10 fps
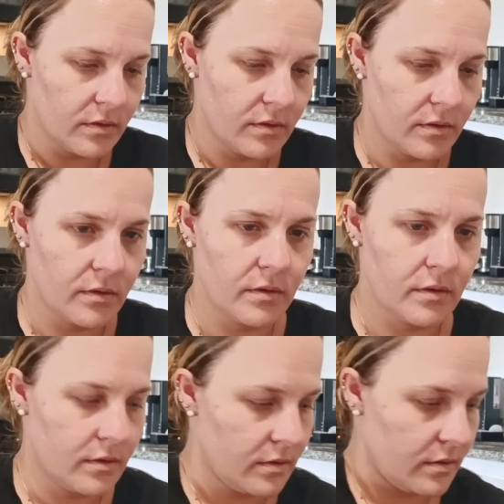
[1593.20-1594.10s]

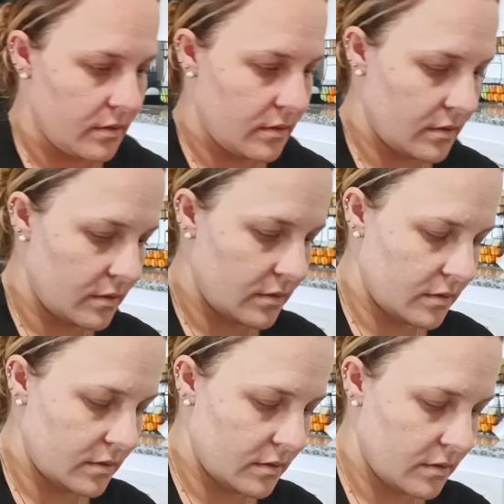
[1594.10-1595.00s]

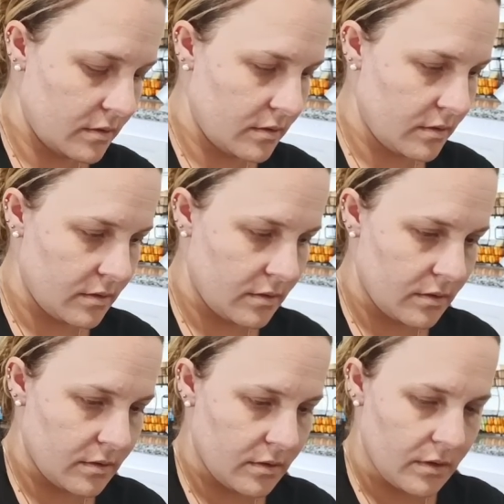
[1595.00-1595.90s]

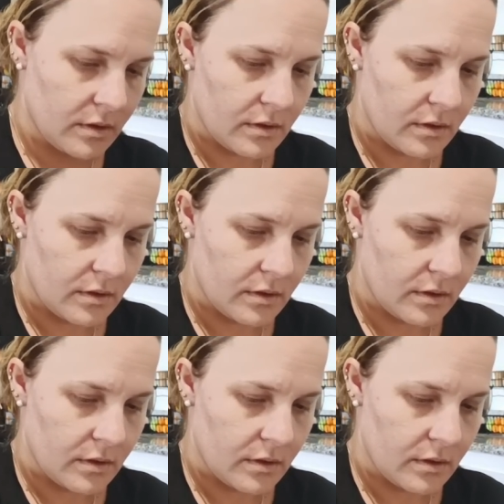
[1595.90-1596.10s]
(silence)